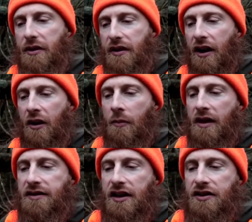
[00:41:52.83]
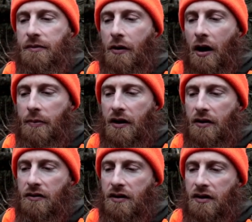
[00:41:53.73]
a little bit of caramelization
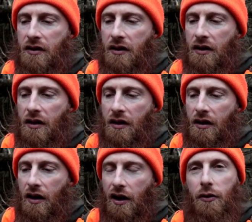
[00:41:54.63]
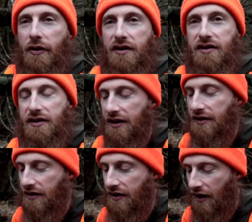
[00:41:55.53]
popping out. I don't know what these are going
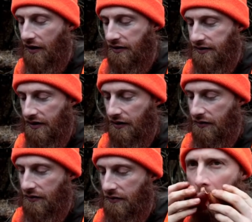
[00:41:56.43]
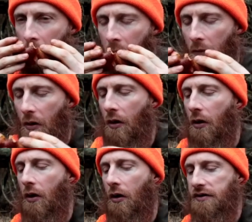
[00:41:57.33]
to taste like. Honestly, I don't know.
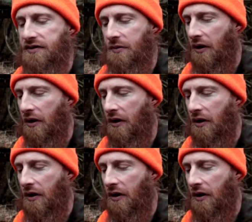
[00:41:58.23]
Oh, it